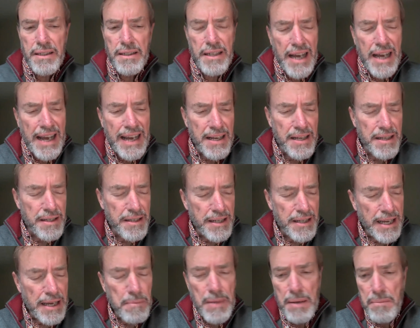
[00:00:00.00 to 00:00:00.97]

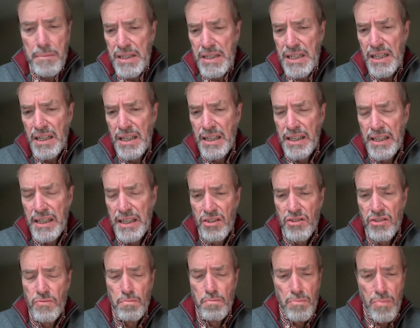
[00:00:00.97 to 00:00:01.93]
MMT
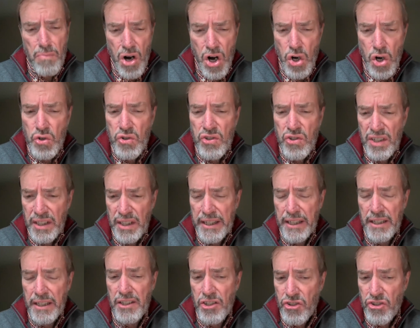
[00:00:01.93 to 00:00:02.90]
is mostly
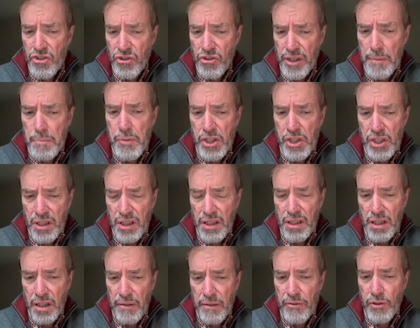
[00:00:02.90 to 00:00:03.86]
a description
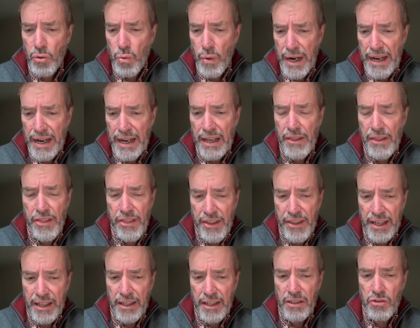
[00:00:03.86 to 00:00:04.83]
of the way
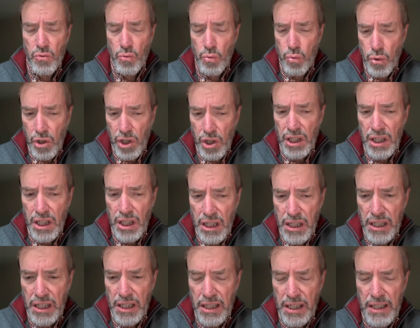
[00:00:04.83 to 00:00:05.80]
things
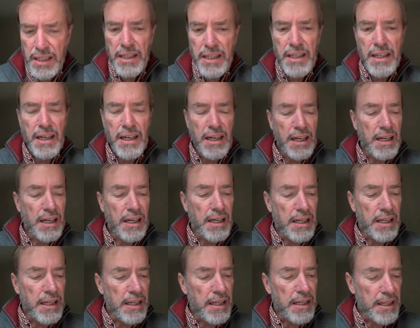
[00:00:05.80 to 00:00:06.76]
work.
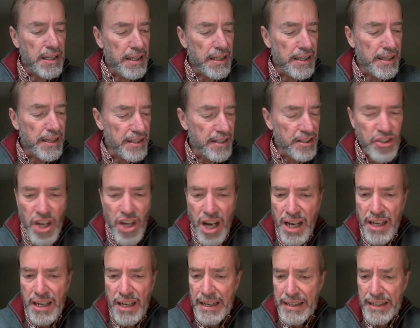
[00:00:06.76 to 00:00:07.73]
It is
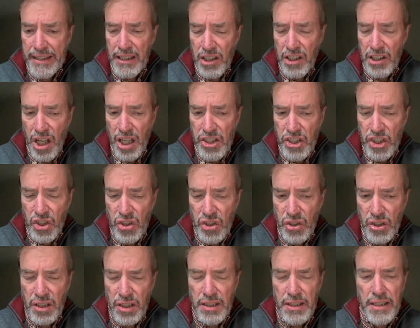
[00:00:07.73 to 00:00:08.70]
not
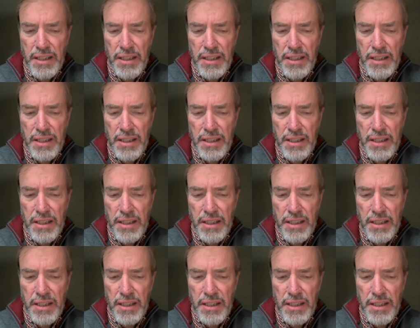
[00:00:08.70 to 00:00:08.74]
ideological.